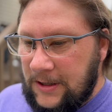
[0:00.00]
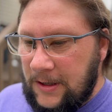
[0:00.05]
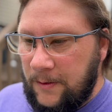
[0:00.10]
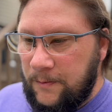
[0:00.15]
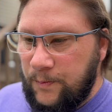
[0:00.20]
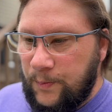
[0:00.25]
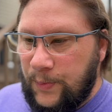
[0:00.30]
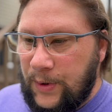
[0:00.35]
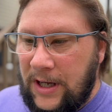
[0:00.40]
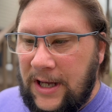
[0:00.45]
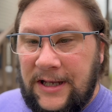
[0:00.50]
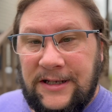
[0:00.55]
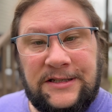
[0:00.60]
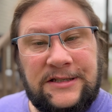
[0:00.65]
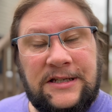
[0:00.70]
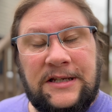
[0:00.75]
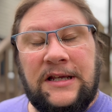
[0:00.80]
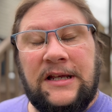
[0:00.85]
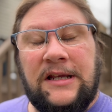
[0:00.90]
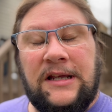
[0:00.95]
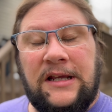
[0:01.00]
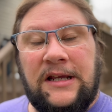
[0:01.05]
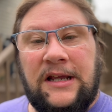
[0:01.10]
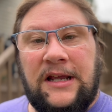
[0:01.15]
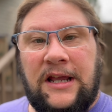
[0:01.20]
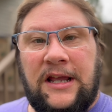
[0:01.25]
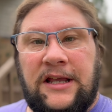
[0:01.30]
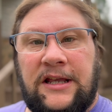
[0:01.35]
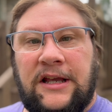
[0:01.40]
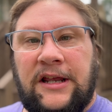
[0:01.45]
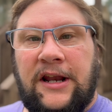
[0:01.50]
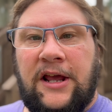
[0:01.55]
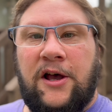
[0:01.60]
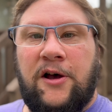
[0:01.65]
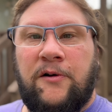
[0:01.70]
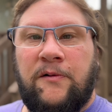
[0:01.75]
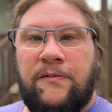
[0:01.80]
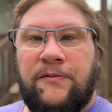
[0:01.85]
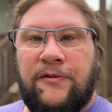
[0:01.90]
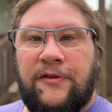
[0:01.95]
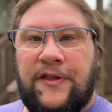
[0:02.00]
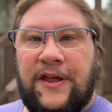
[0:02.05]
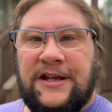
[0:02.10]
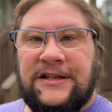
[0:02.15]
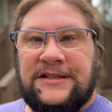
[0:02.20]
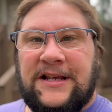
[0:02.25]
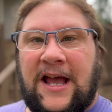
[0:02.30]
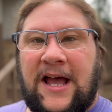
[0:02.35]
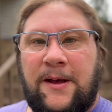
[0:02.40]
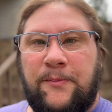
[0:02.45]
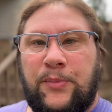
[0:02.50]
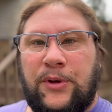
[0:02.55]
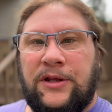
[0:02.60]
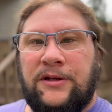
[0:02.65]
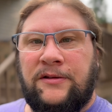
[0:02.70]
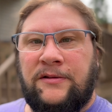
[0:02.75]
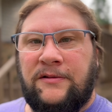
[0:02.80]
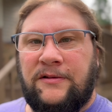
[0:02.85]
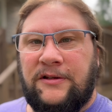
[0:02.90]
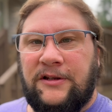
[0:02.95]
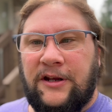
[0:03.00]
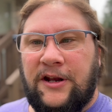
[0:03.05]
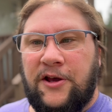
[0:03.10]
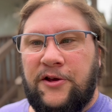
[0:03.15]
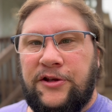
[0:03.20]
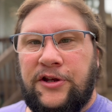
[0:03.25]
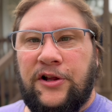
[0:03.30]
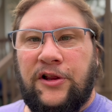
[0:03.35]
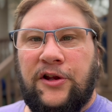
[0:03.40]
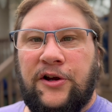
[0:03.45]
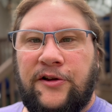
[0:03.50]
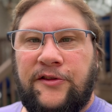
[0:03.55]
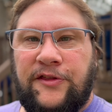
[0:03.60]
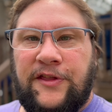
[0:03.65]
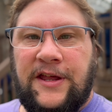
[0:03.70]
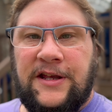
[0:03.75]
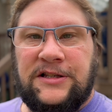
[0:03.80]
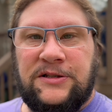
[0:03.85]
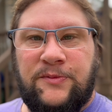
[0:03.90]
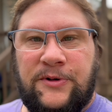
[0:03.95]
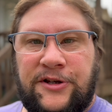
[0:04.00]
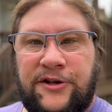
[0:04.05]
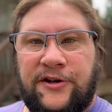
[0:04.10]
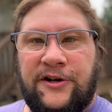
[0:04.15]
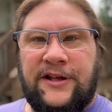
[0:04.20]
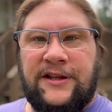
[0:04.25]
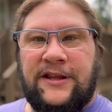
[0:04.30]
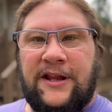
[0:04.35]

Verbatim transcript: But, you know, things happen. You know, you learn things when you're in